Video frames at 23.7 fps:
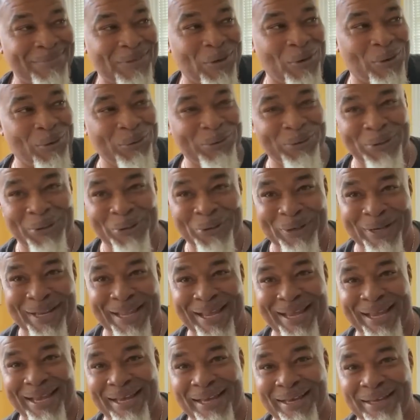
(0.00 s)
on your
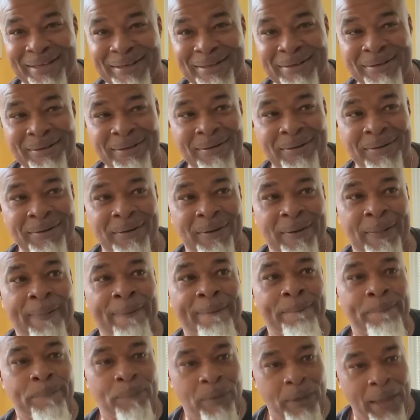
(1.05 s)
land,
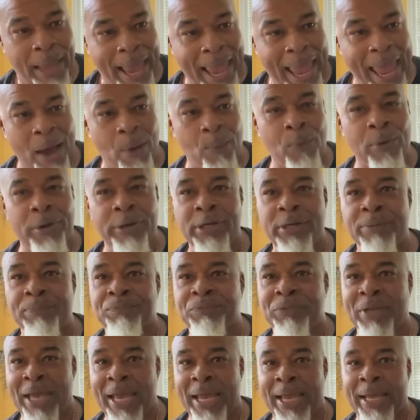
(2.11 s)
have one
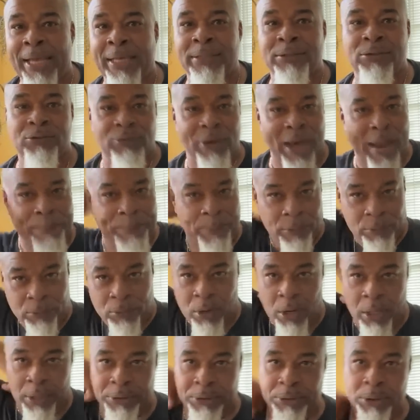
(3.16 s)
of them things strapped
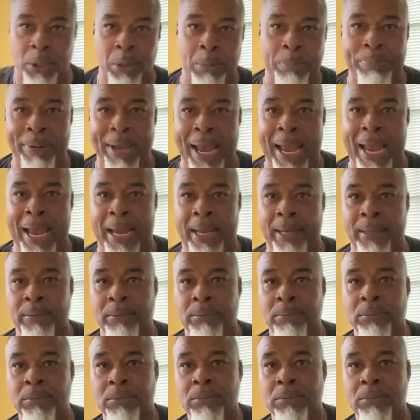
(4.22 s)
across your back